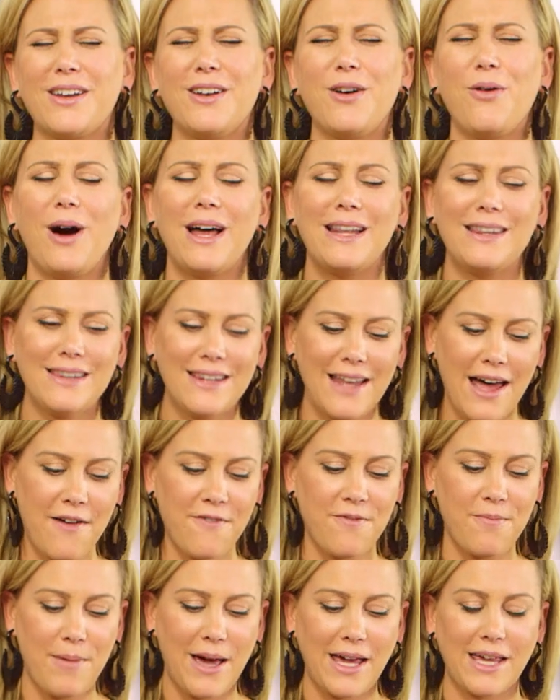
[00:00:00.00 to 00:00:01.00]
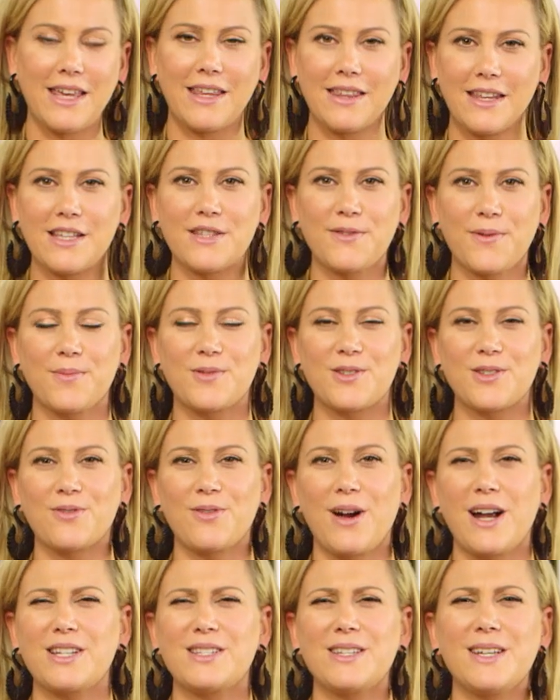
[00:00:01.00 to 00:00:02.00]
You know, I love making these from
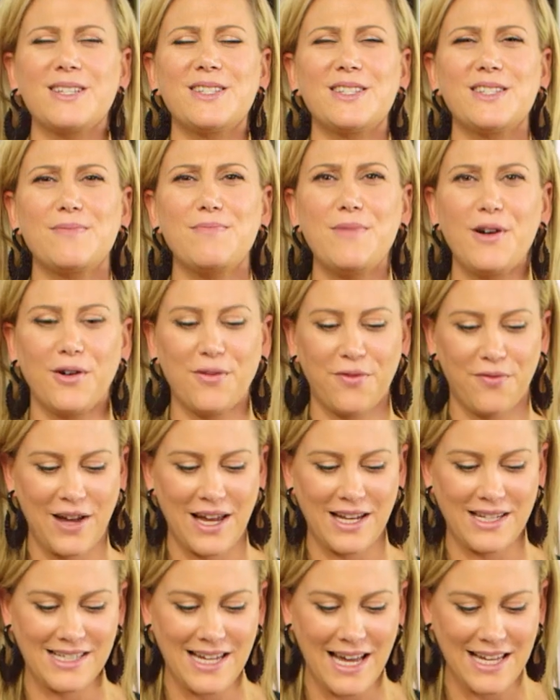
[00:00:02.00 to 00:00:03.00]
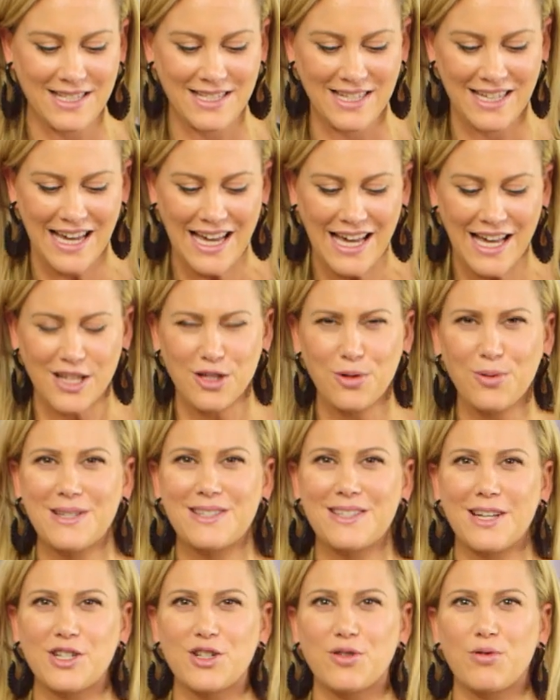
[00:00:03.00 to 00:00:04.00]
scratch. They smell fantastic. It's always
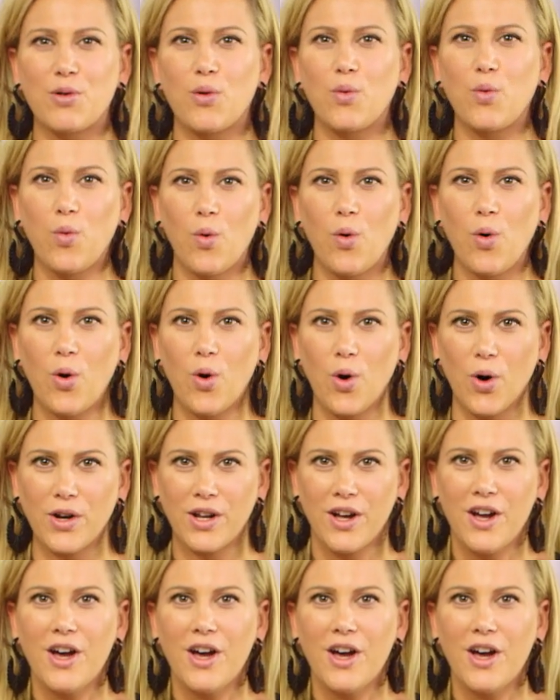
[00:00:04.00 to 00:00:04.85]
such a reward,